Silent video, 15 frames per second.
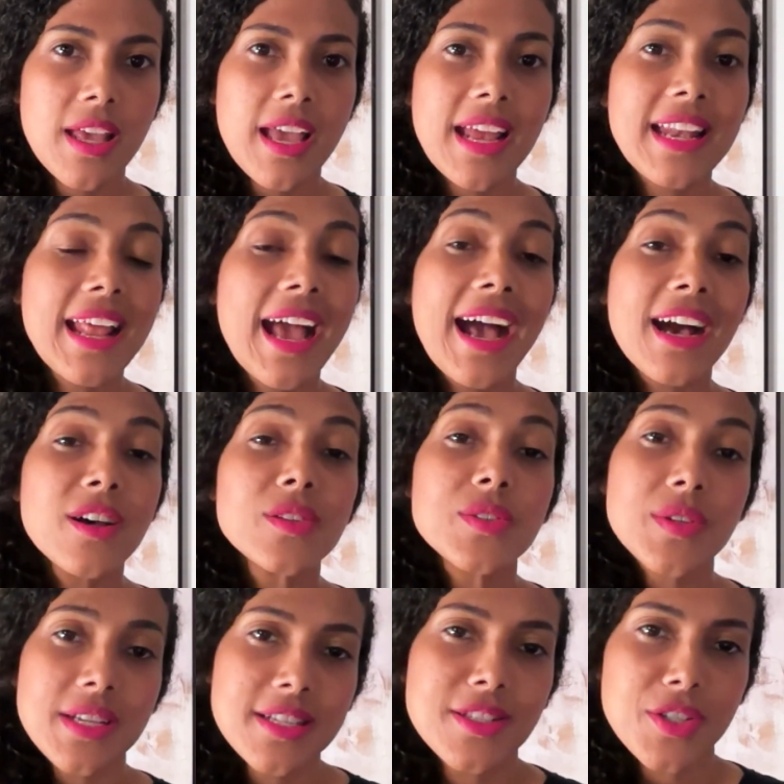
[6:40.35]
and how
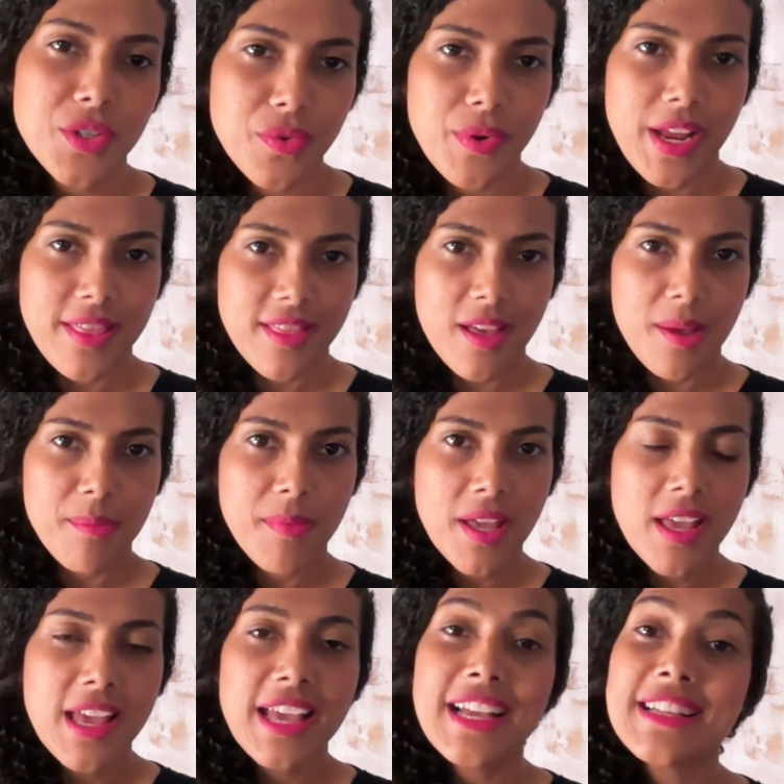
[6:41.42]
to integrate them
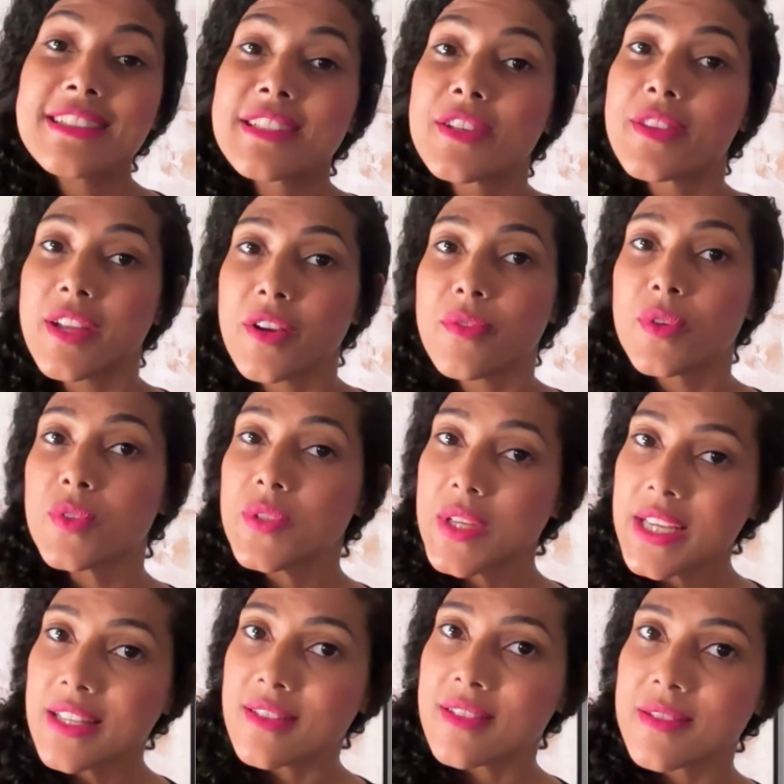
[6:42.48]
into their
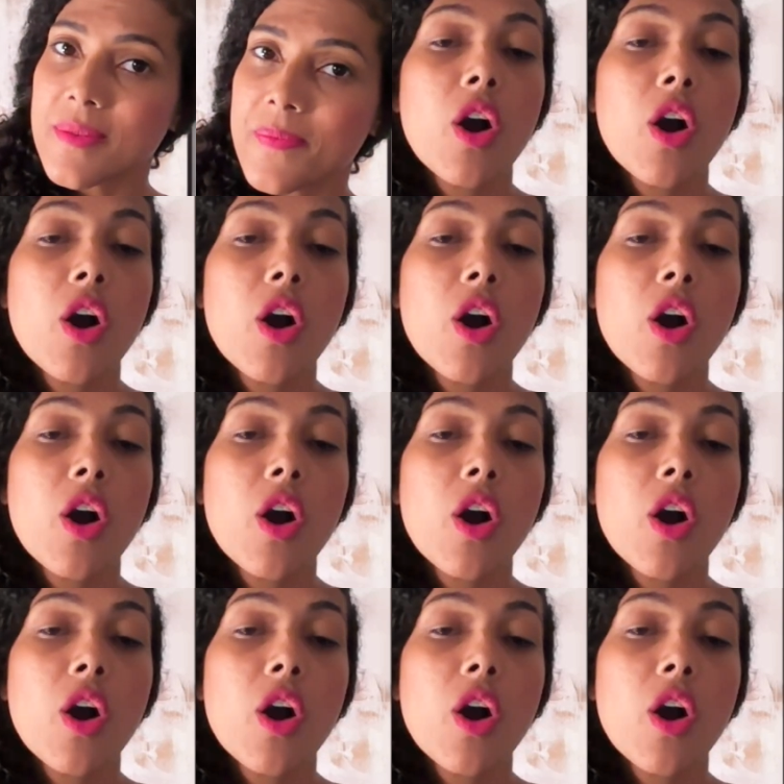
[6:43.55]
routines.